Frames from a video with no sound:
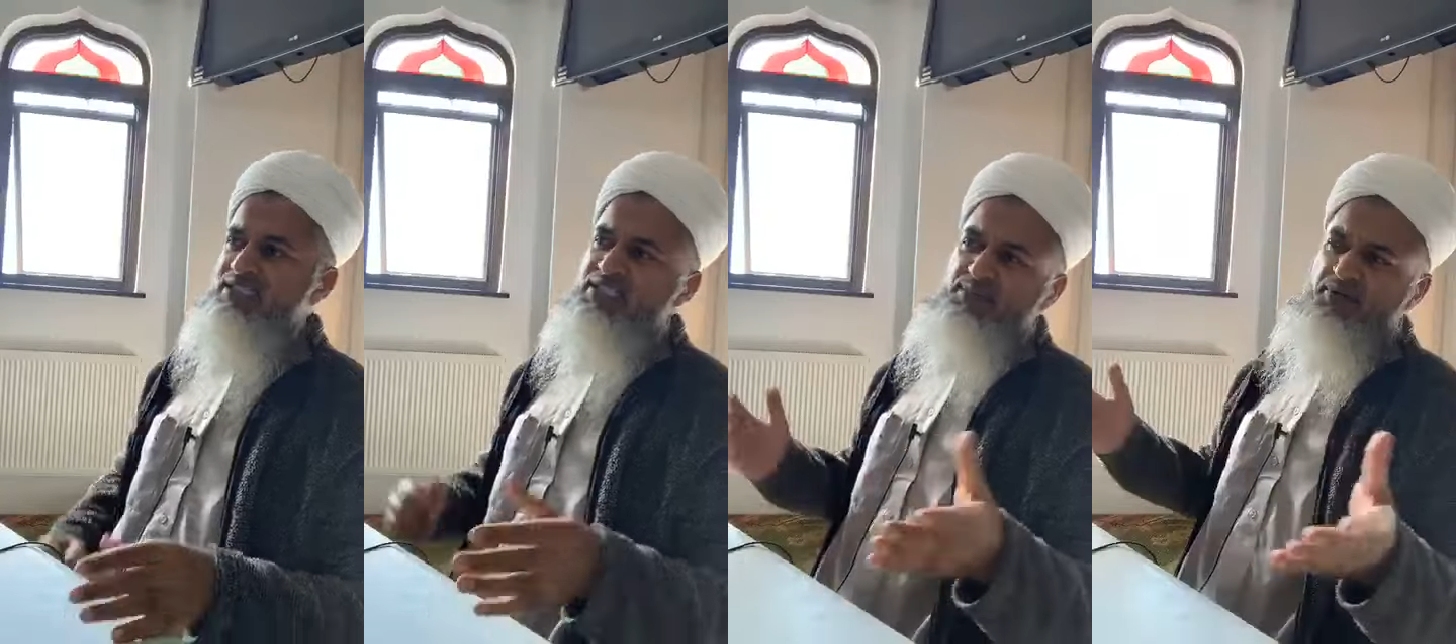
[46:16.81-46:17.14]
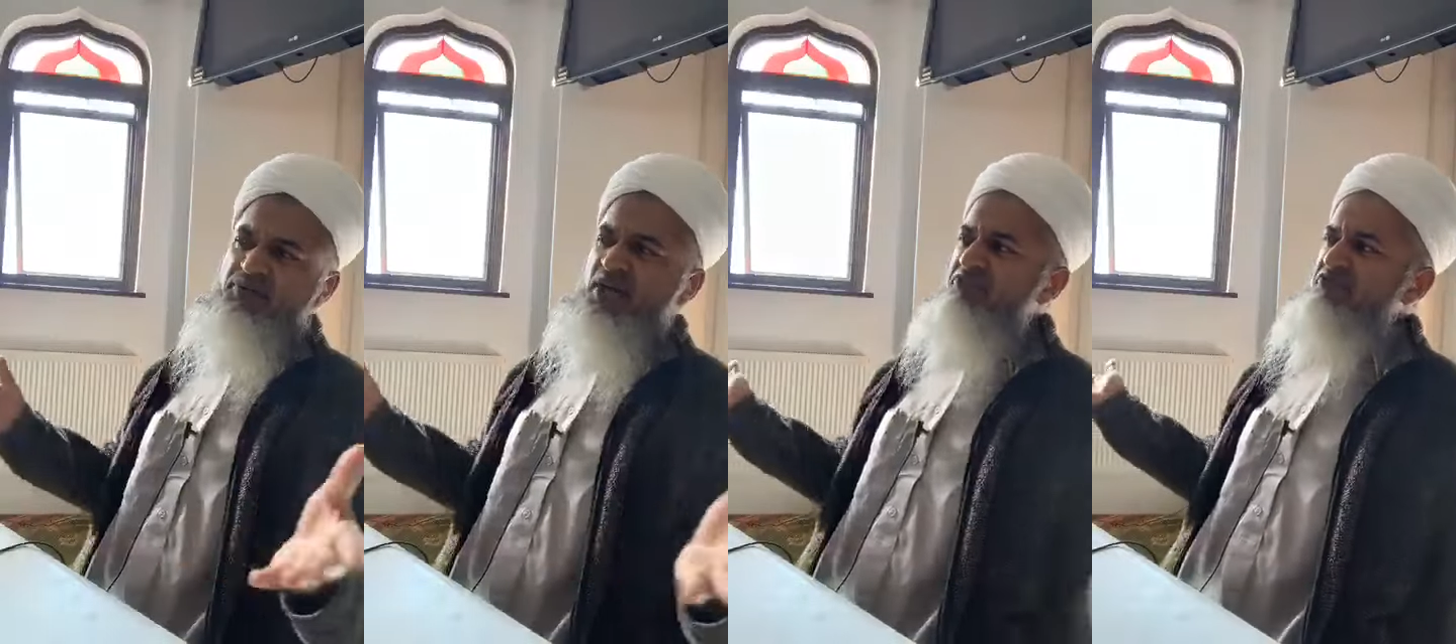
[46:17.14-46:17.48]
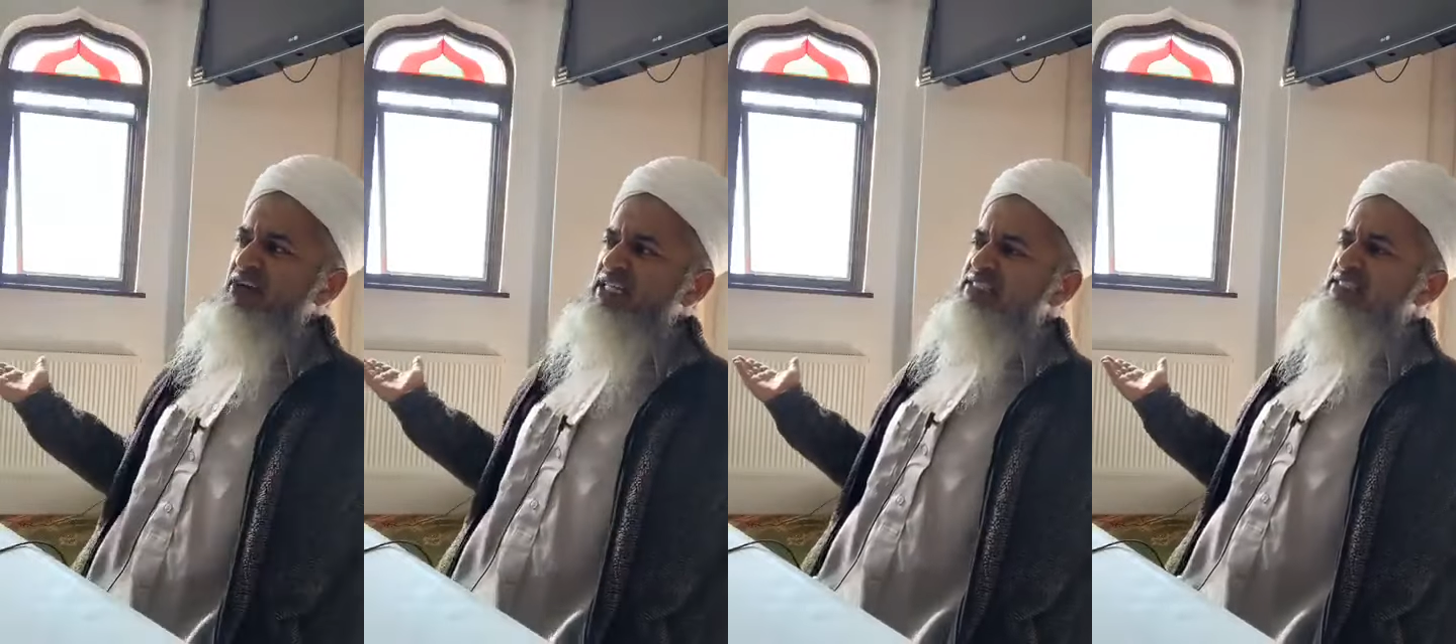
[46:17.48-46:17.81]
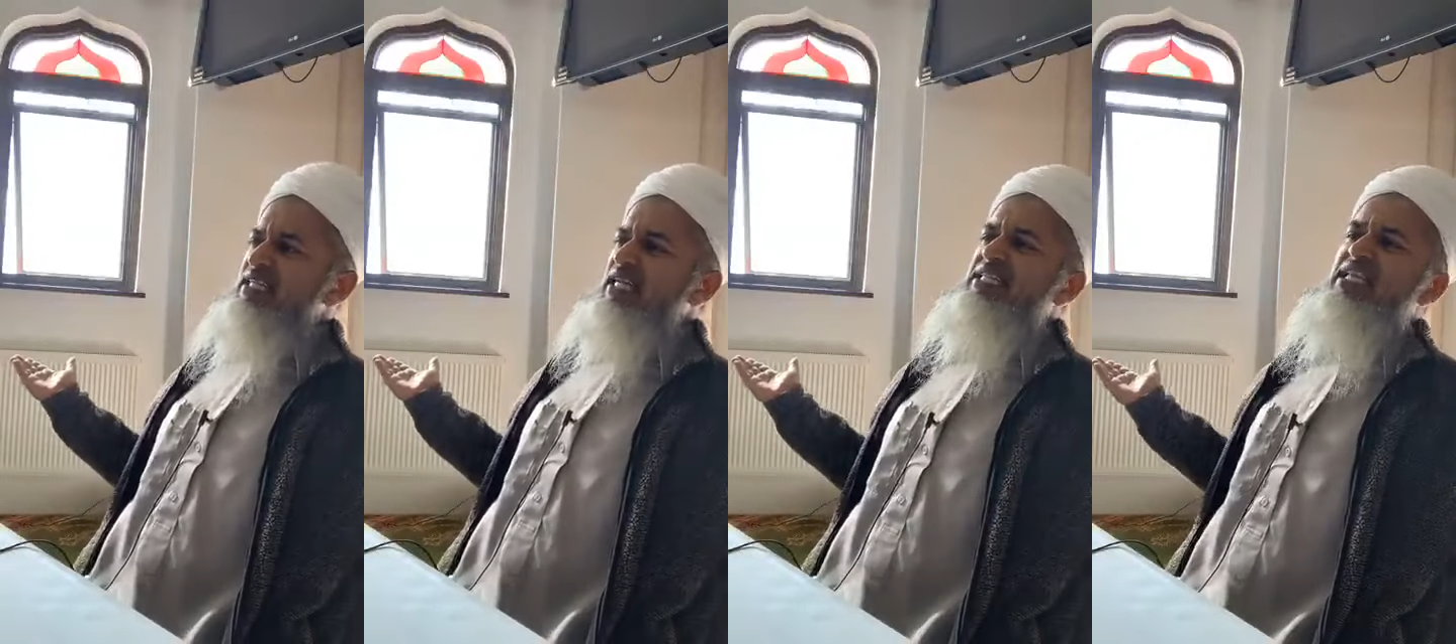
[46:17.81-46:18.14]
some of you have friends
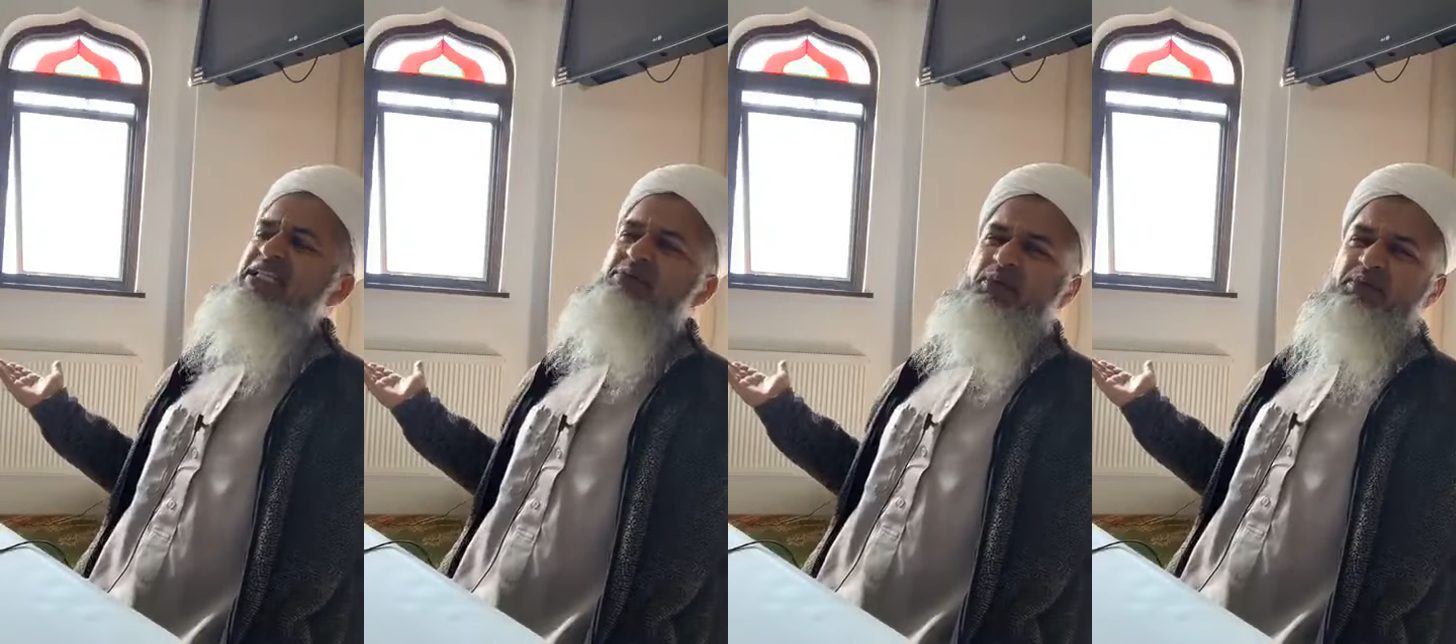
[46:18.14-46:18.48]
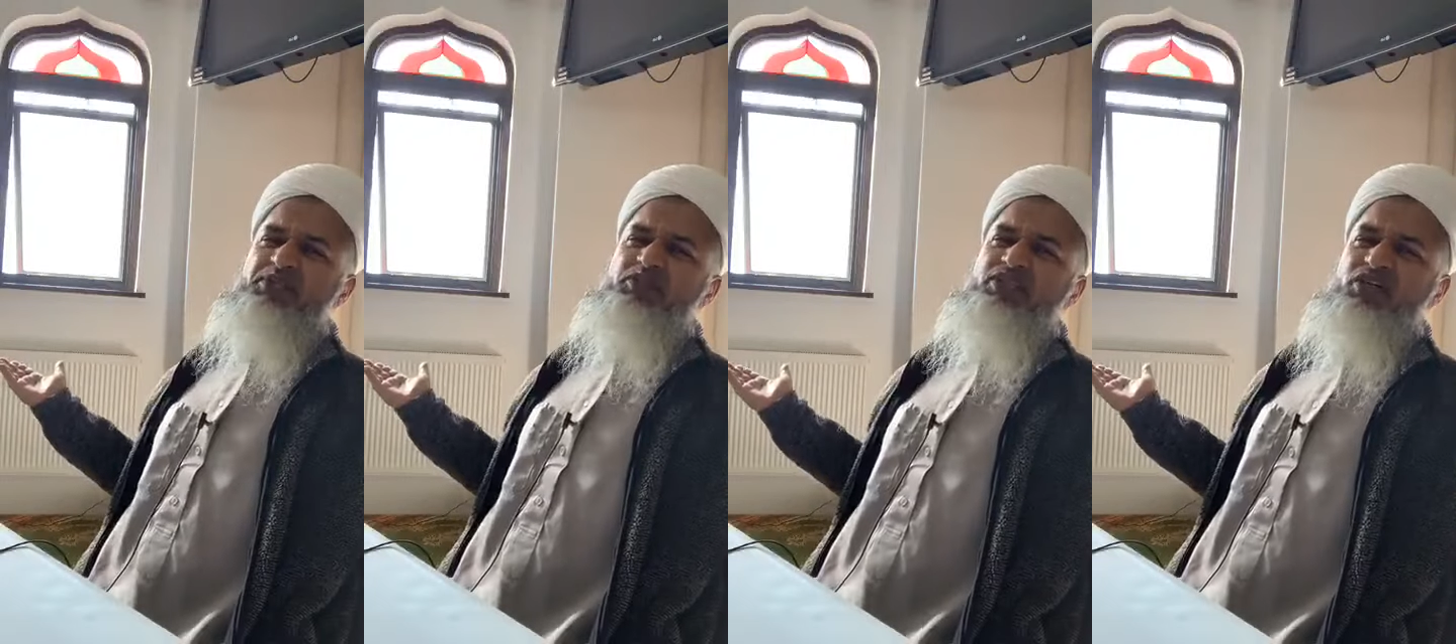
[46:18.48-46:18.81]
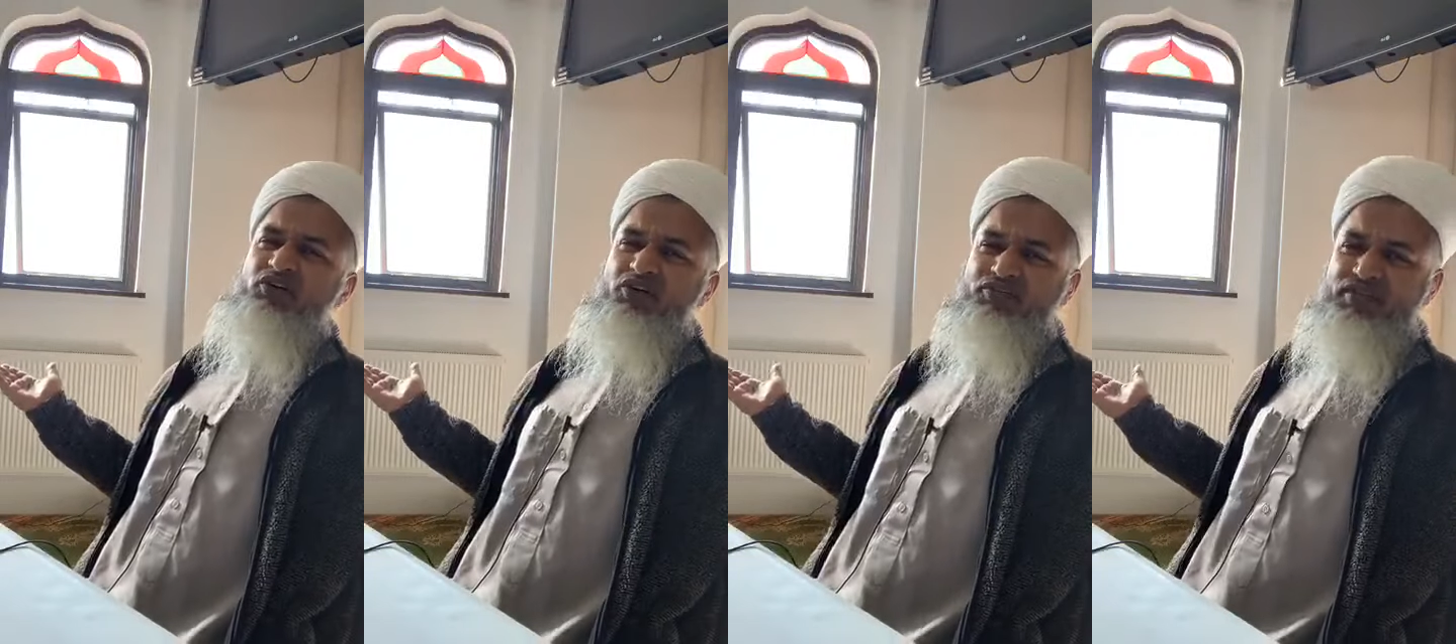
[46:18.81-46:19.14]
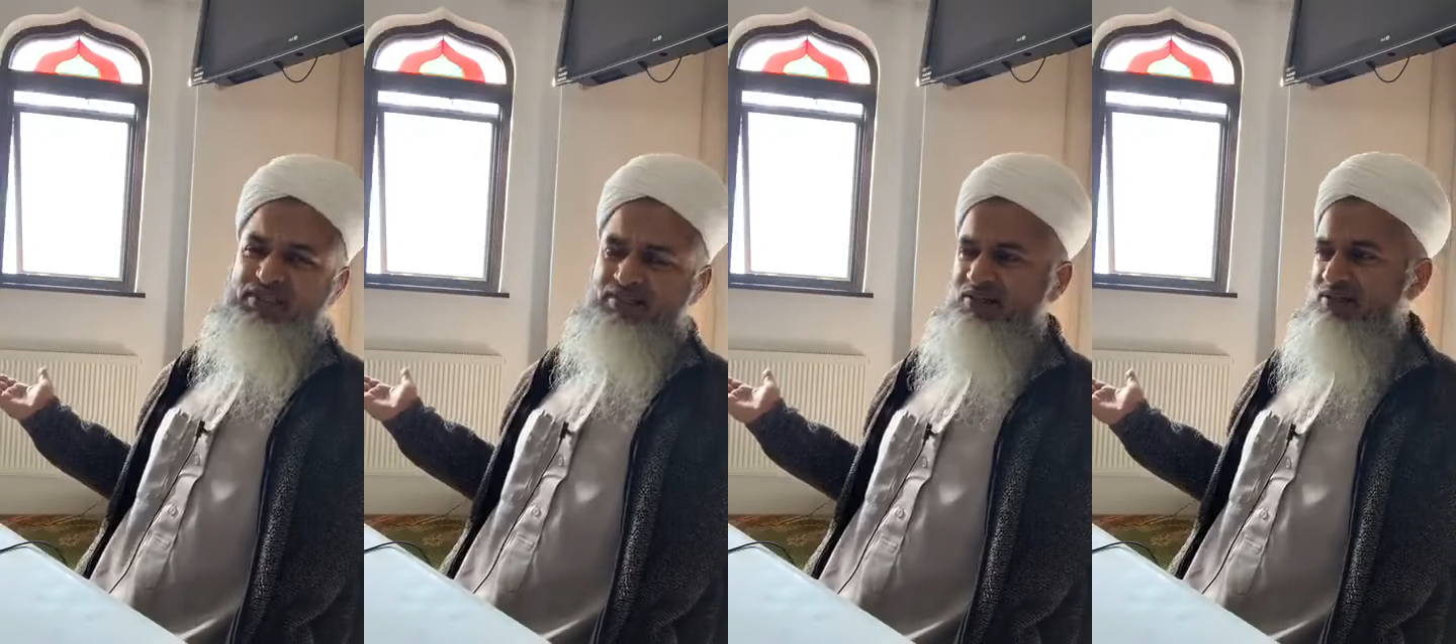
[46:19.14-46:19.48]
and they're probably doing the wrong
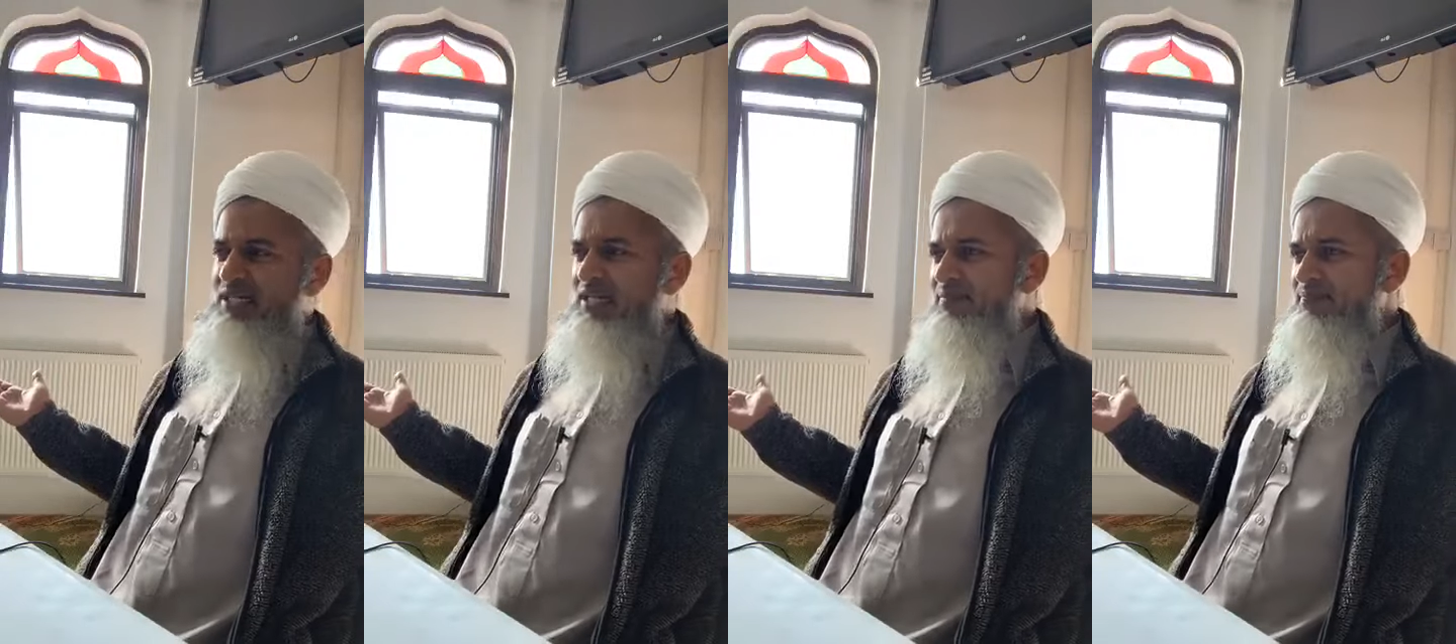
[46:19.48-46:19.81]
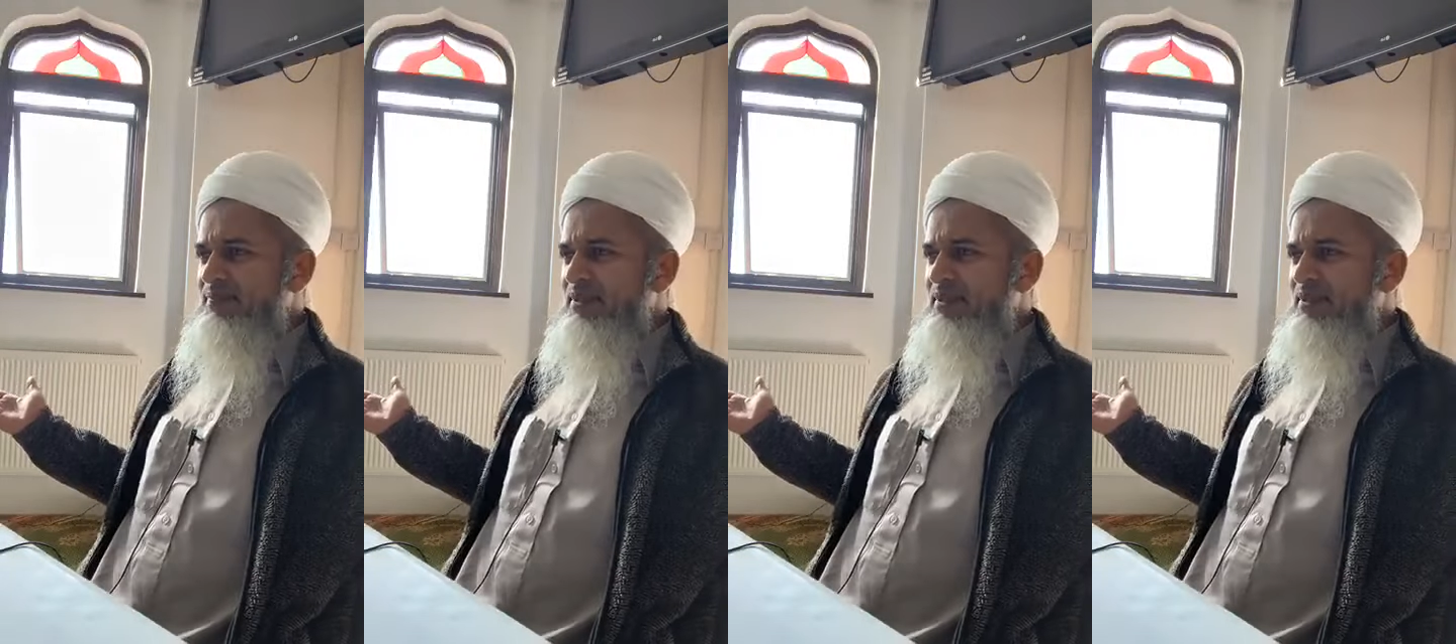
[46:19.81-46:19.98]
thing, okay?